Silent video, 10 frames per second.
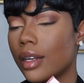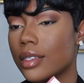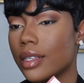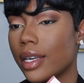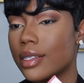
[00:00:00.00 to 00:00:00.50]
I
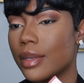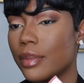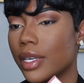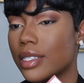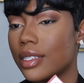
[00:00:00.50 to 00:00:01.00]
just like to
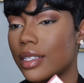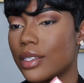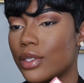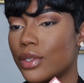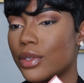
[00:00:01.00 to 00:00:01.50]
mix
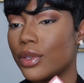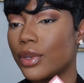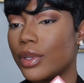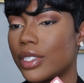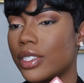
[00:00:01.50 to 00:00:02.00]
these
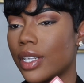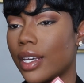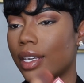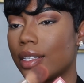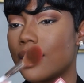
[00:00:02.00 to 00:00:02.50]
two
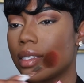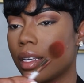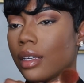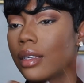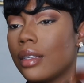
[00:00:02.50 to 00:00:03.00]
shades
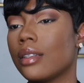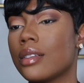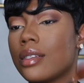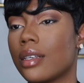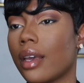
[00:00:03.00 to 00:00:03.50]

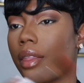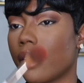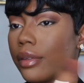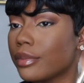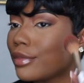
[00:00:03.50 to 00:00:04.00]
together.